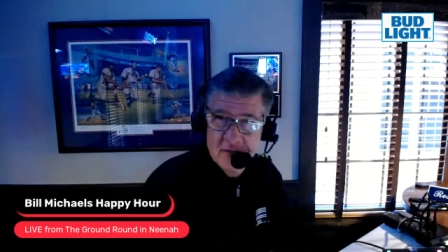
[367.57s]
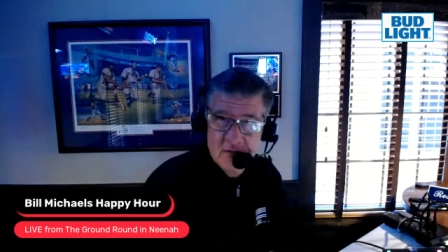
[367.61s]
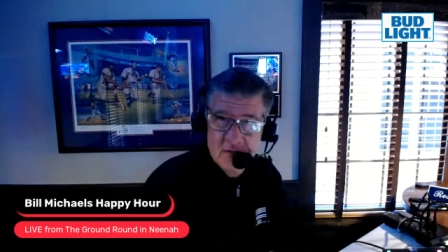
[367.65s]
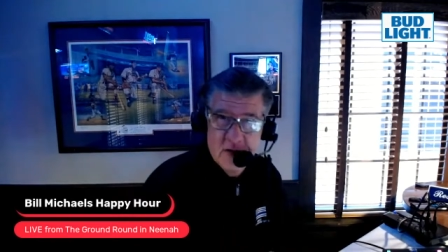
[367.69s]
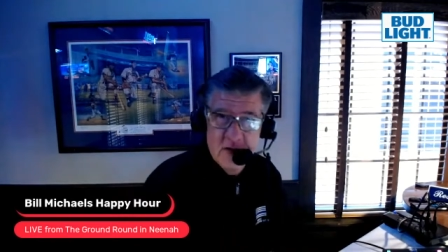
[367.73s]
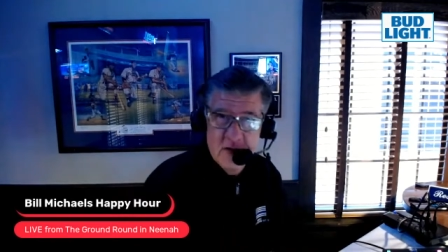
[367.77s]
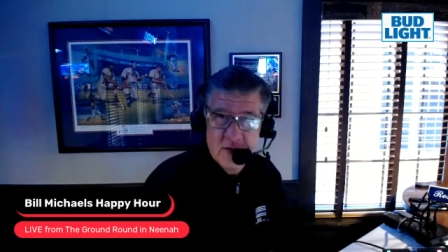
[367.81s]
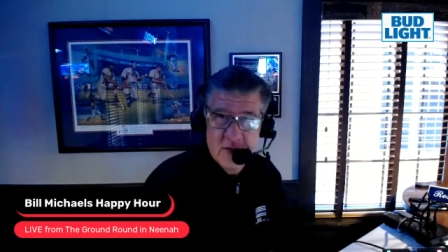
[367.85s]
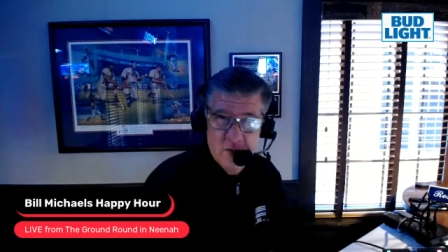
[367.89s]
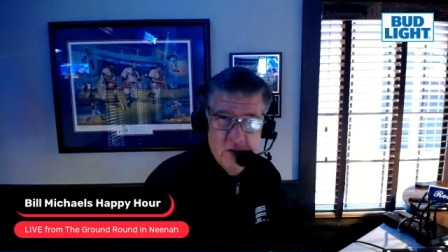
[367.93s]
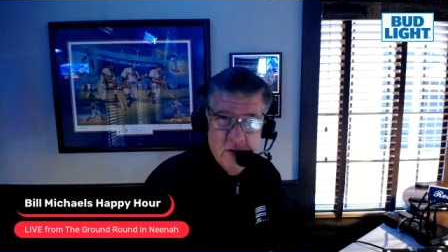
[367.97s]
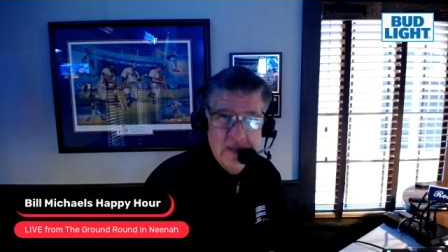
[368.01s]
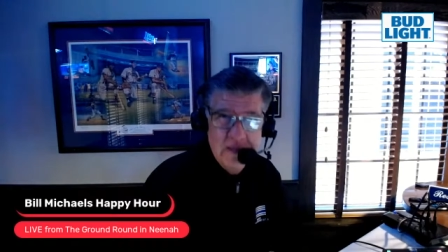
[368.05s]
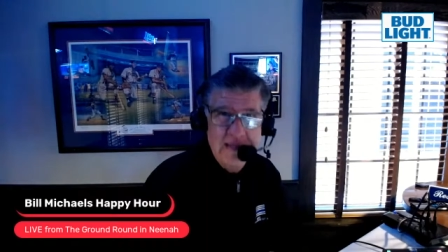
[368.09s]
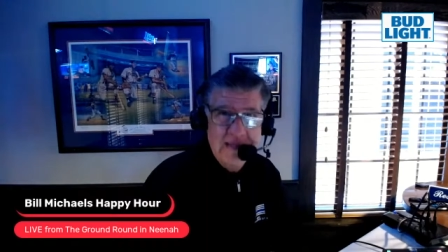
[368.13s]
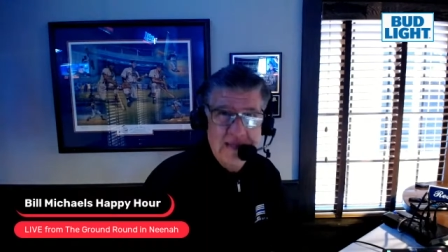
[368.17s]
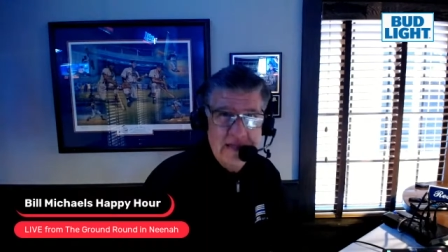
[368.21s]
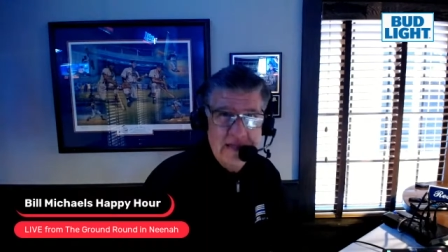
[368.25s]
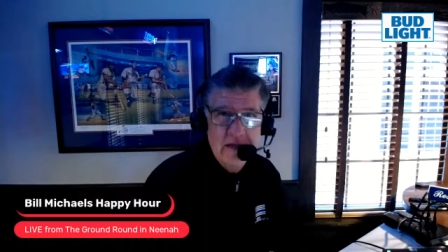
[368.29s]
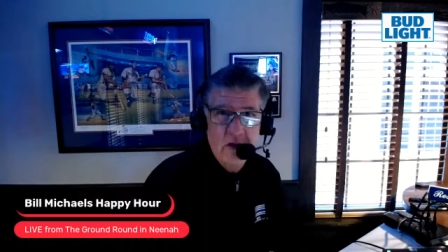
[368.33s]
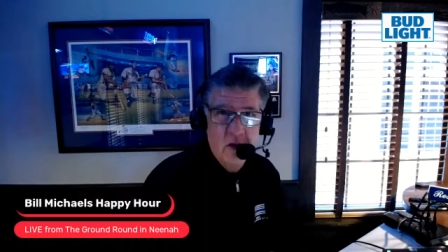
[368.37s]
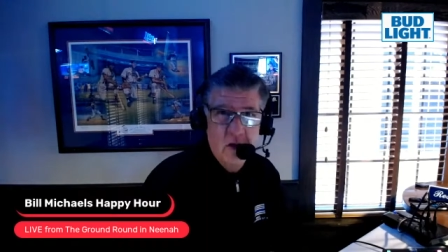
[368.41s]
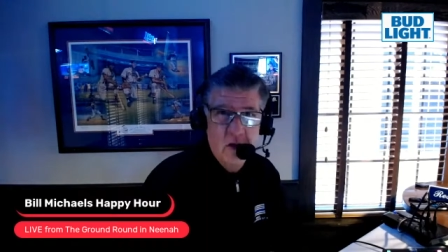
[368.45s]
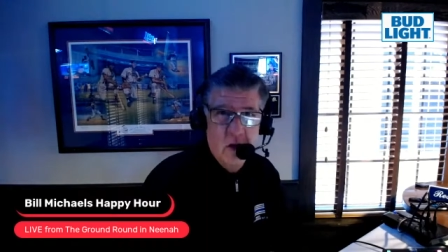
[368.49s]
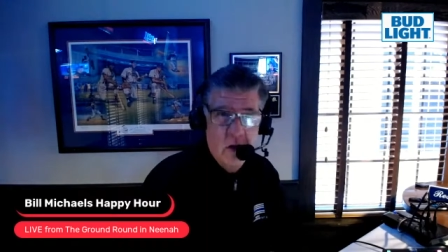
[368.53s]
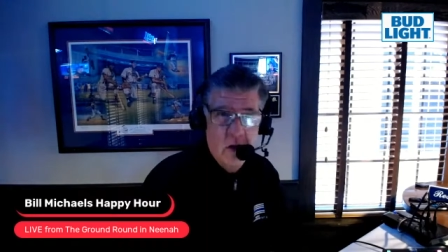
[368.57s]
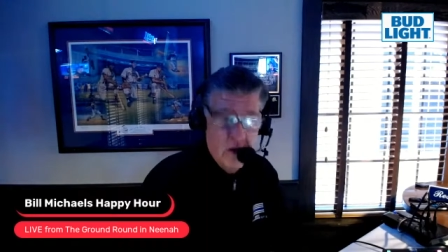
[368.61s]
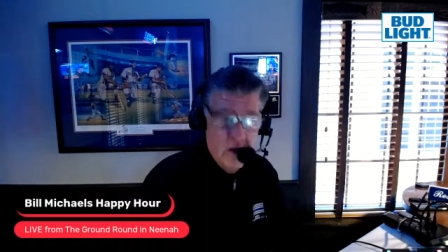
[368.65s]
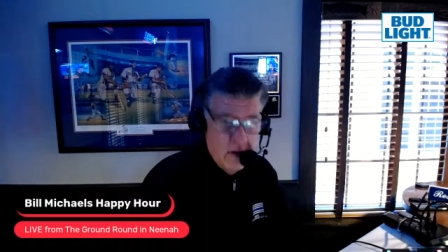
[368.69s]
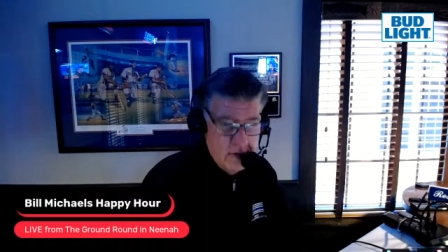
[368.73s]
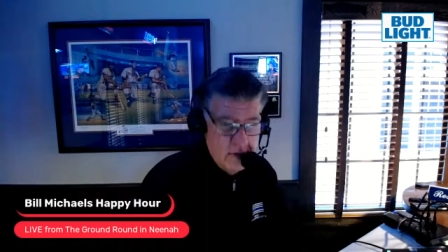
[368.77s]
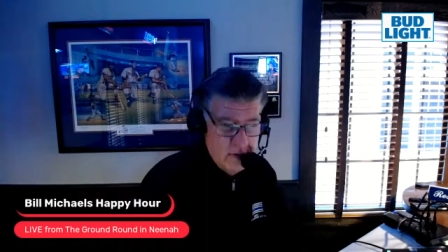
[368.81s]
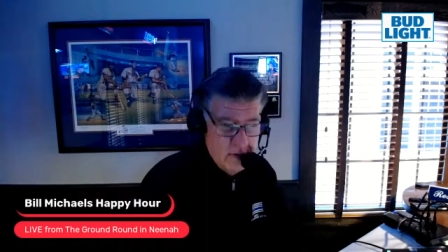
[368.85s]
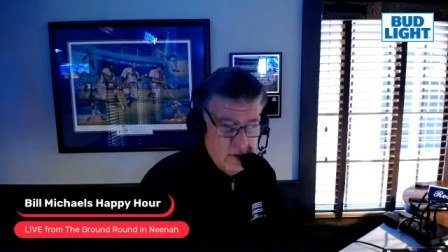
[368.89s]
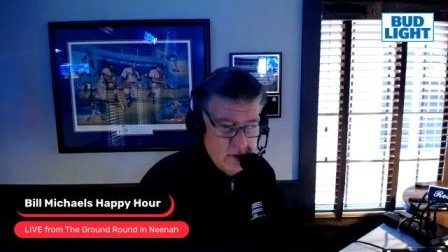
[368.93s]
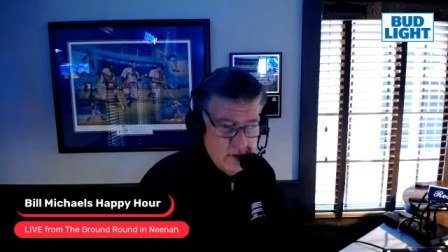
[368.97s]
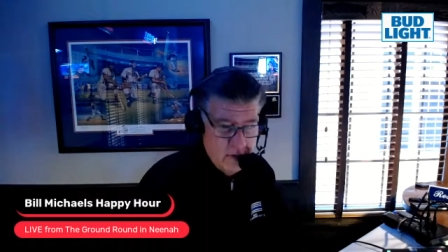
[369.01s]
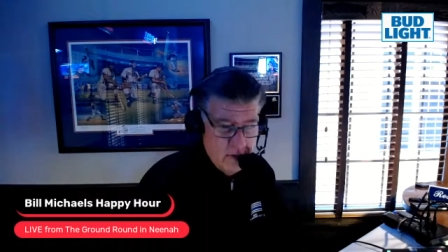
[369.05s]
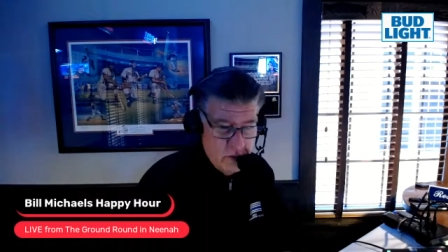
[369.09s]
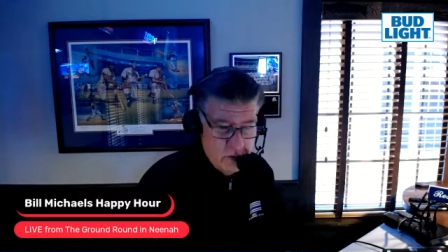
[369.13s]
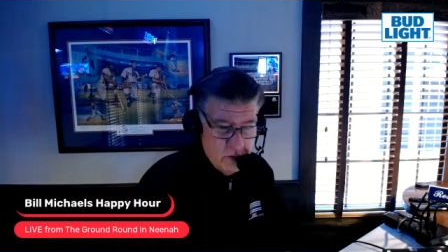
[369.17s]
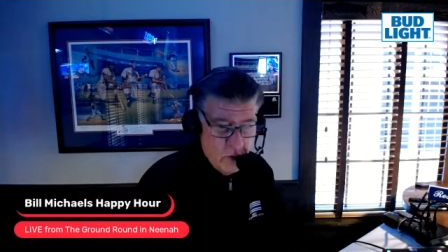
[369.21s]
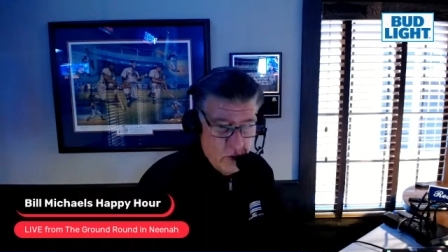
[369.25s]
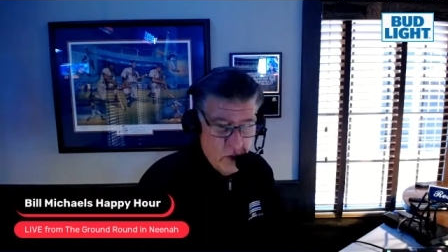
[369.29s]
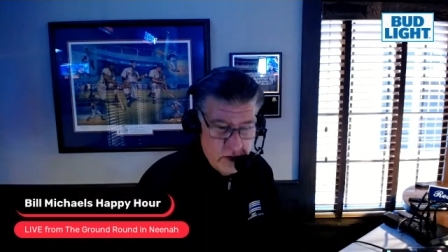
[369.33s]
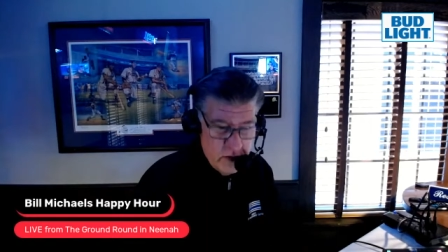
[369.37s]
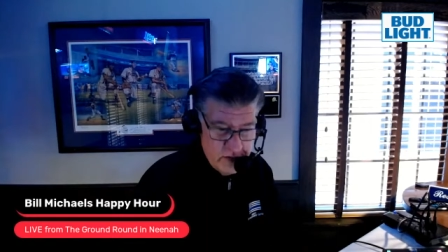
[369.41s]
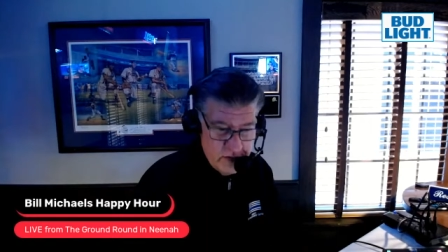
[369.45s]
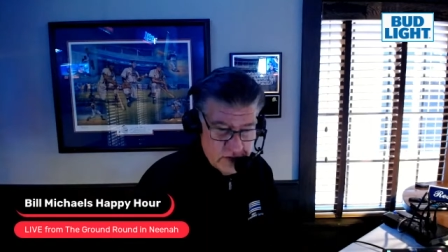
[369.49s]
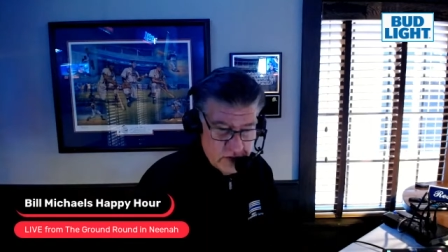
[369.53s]
completely on
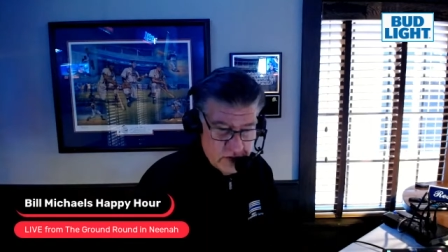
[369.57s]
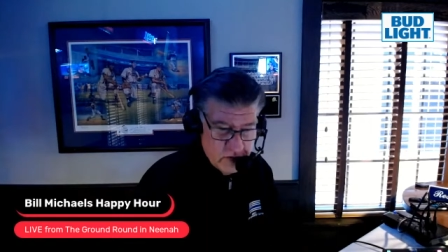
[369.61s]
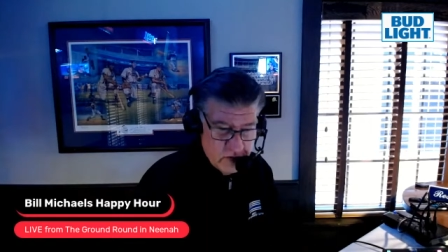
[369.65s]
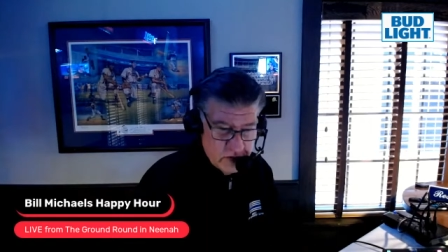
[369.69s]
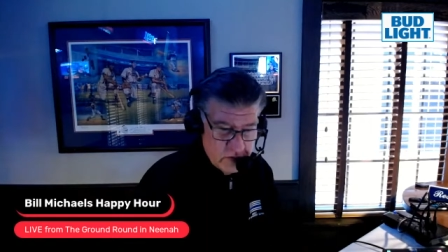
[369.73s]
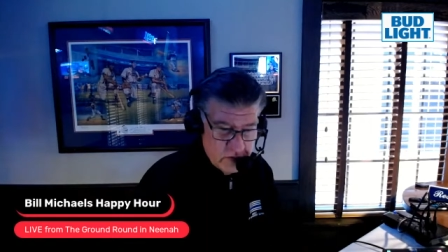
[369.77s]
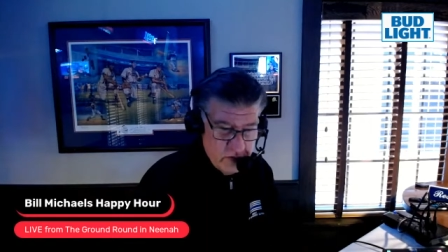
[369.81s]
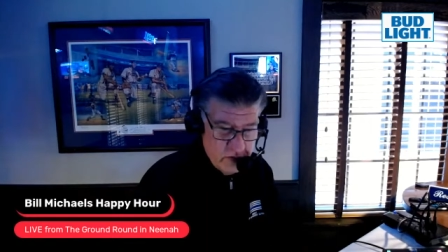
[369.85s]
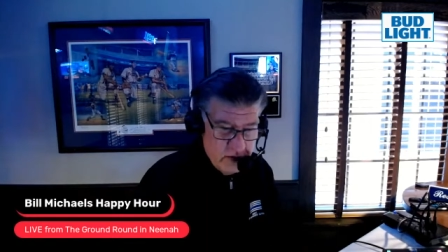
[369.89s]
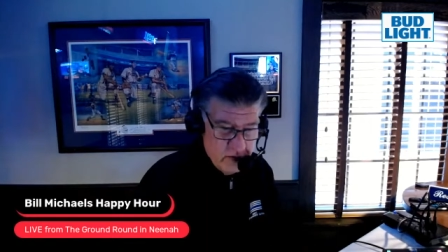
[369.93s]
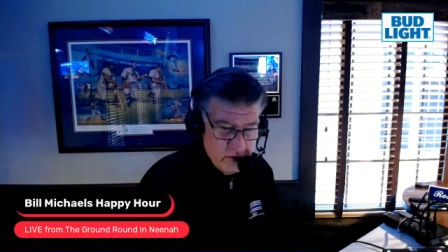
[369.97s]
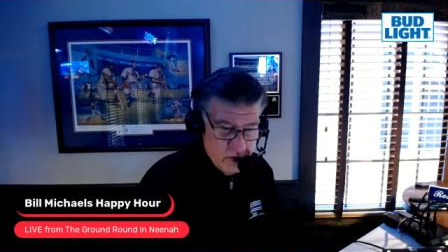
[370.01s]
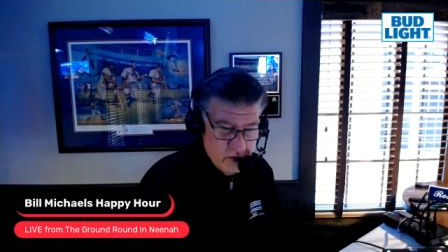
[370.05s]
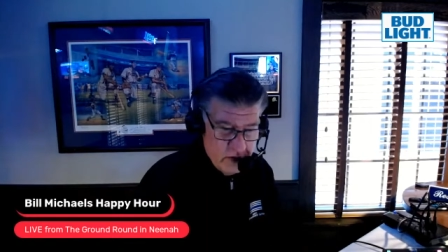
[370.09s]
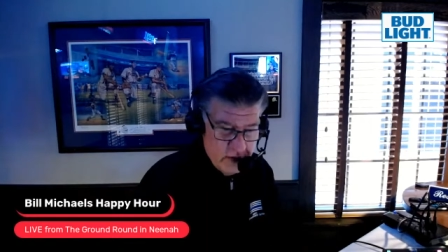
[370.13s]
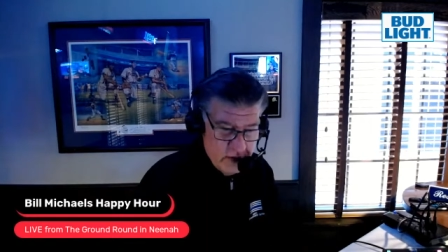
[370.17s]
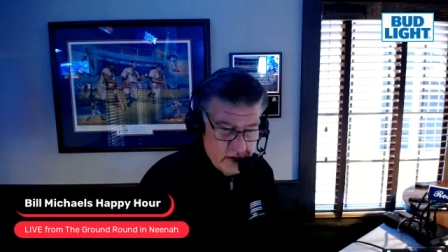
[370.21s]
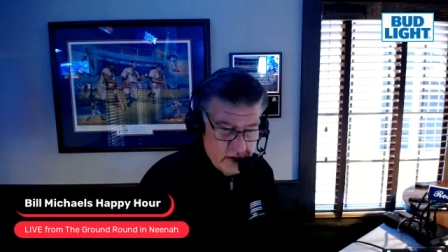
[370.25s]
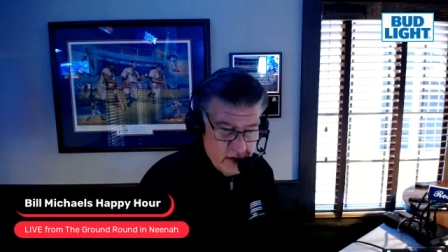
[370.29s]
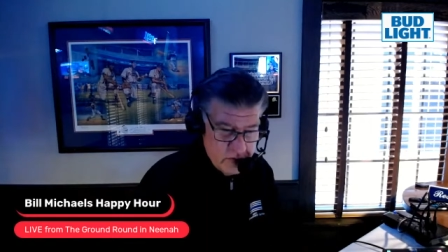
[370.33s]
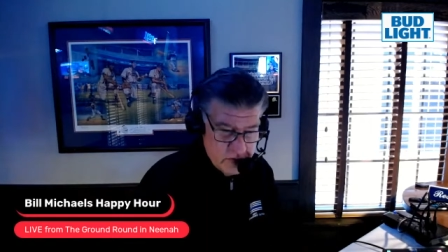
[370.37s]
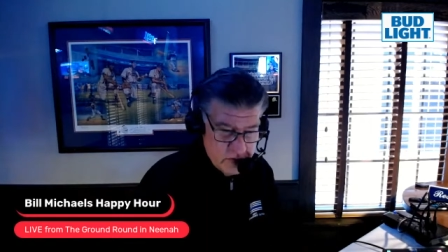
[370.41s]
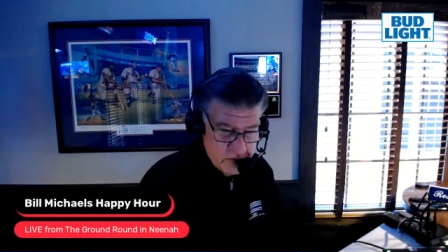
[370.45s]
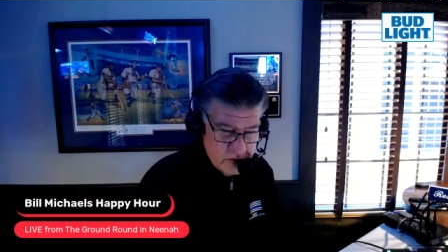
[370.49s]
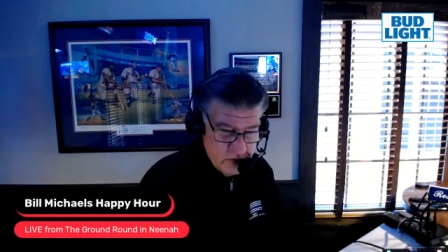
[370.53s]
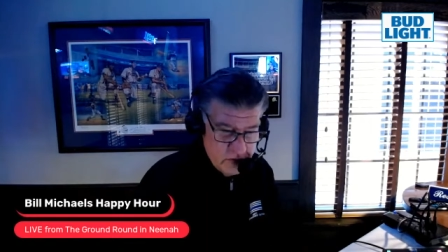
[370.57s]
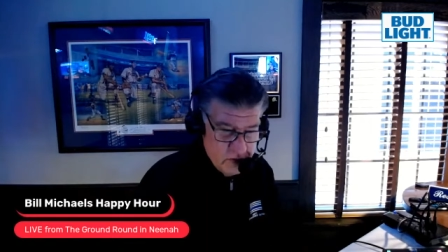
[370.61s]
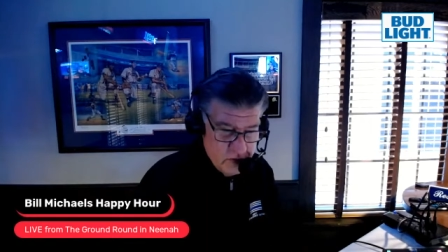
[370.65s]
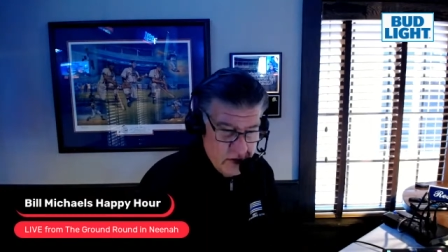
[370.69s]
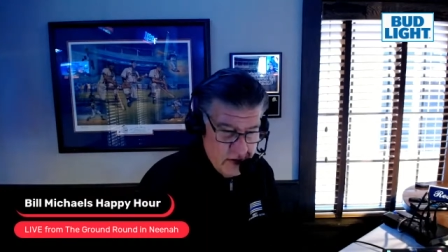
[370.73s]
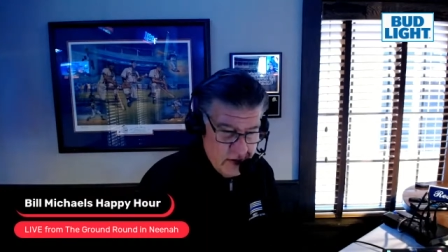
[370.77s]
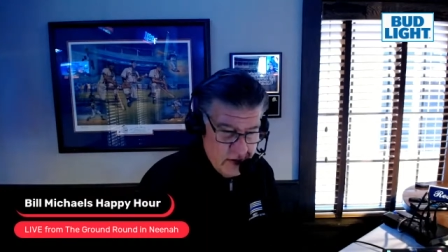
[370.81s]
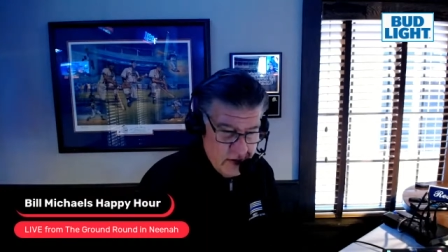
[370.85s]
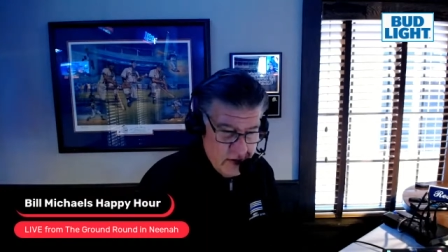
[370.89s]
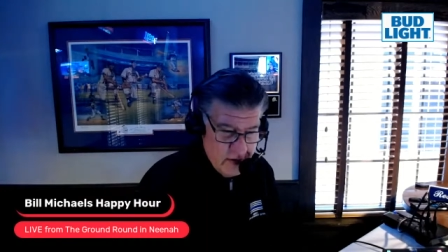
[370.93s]
point, so to speak, when it comes to